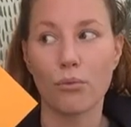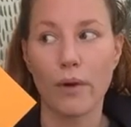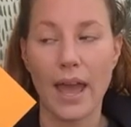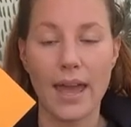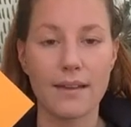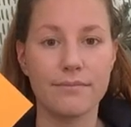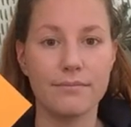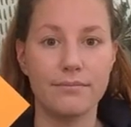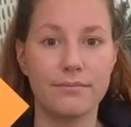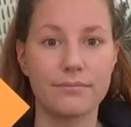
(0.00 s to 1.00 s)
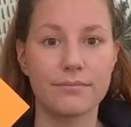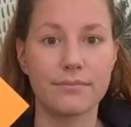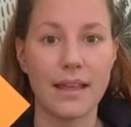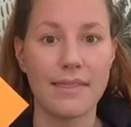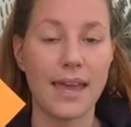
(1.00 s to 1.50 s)
Ray,
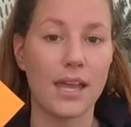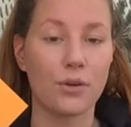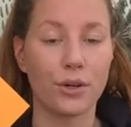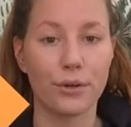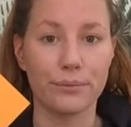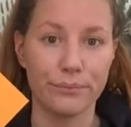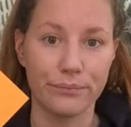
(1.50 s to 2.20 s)
and the A crew.